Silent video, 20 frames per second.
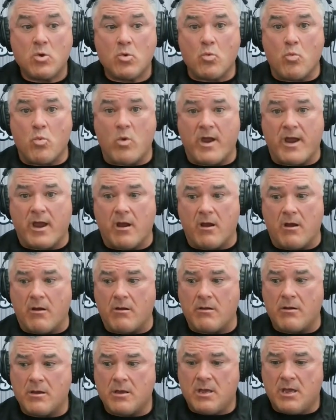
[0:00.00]

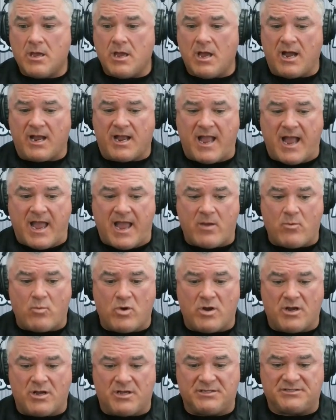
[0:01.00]
where a guy
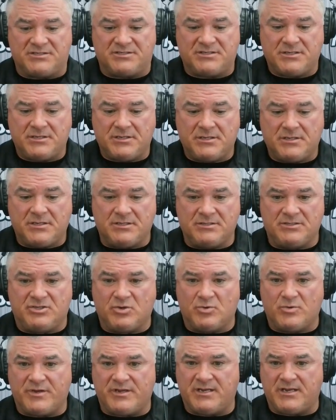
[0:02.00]
was
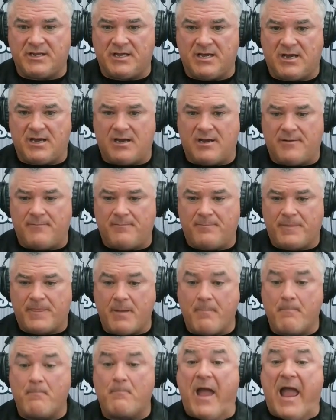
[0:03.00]
doing
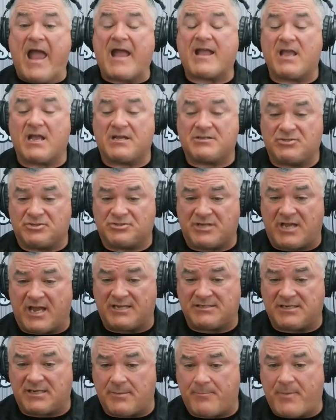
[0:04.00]
back
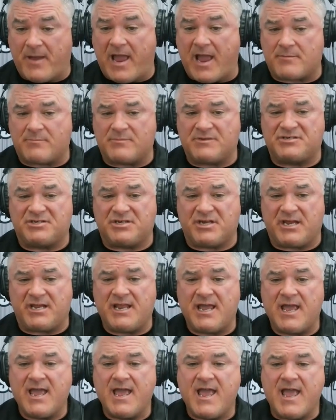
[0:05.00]
exercise on a back
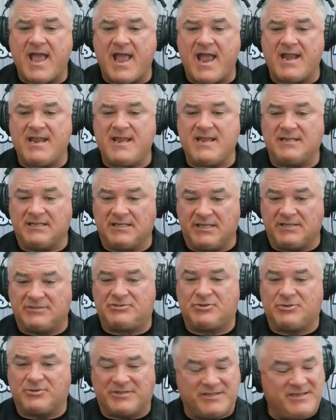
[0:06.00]
machine and he
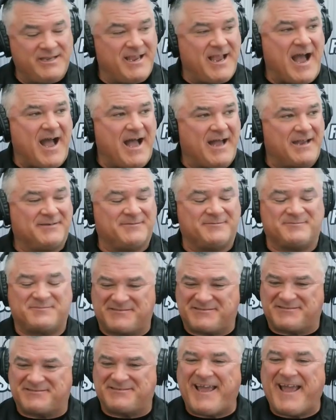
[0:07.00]
literally got
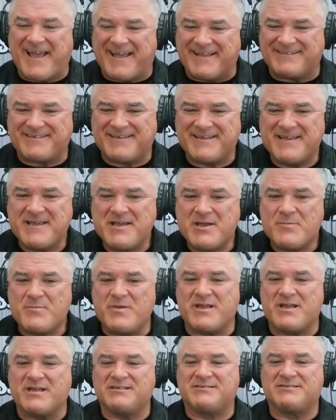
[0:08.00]
upset
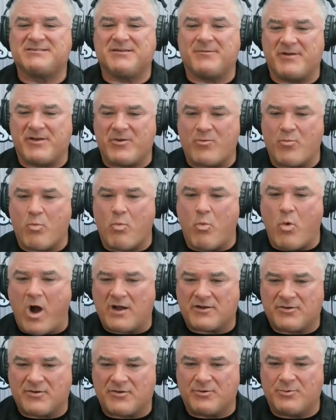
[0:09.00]
because somebody
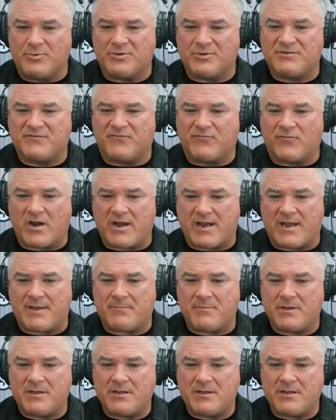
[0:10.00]
walked through his frame.